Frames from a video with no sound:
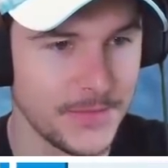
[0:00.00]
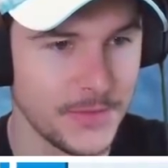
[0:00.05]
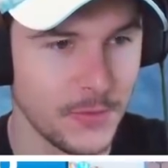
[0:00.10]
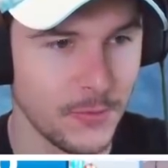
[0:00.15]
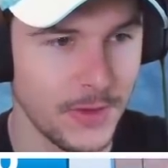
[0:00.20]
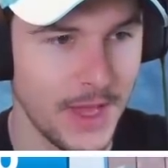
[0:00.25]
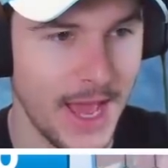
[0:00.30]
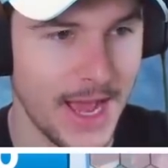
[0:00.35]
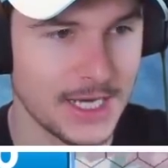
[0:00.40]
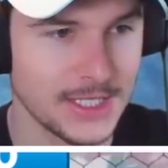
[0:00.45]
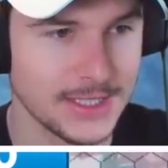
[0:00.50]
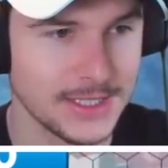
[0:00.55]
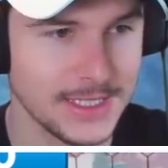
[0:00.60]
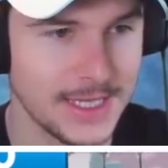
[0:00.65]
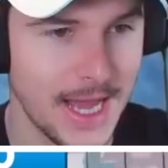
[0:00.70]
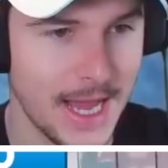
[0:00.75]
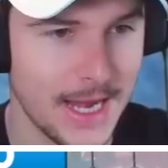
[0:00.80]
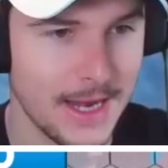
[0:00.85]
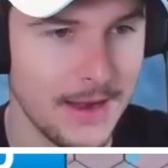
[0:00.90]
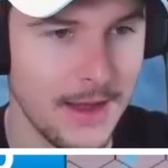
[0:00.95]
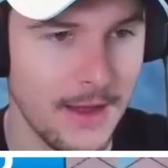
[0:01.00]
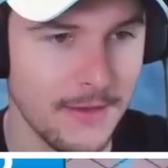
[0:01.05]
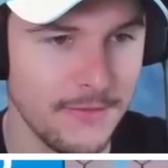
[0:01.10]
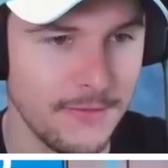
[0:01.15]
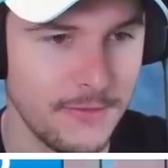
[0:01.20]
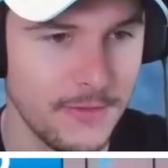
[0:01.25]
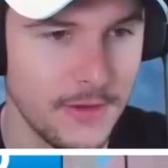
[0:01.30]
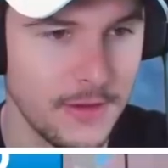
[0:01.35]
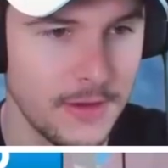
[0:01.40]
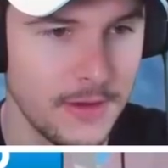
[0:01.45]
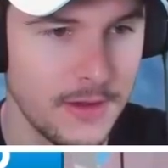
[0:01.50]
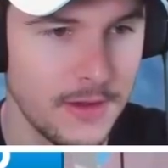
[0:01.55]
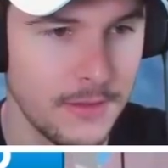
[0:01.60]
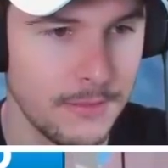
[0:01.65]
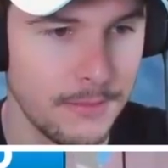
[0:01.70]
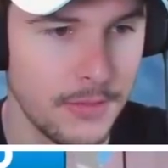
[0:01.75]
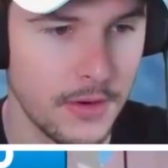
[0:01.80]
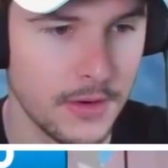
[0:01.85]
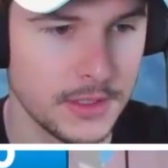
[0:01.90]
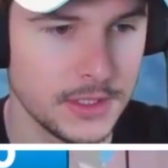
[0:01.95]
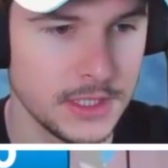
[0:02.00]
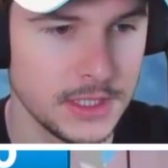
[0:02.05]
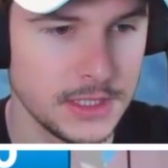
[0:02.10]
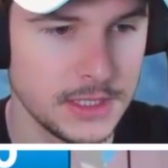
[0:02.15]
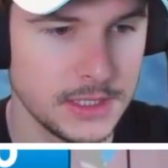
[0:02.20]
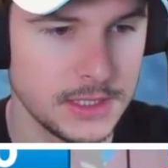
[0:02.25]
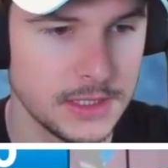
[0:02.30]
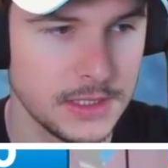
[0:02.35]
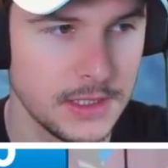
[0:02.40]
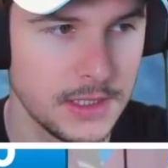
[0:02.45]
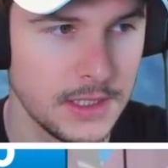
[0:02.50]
We actually got enough. Purchase.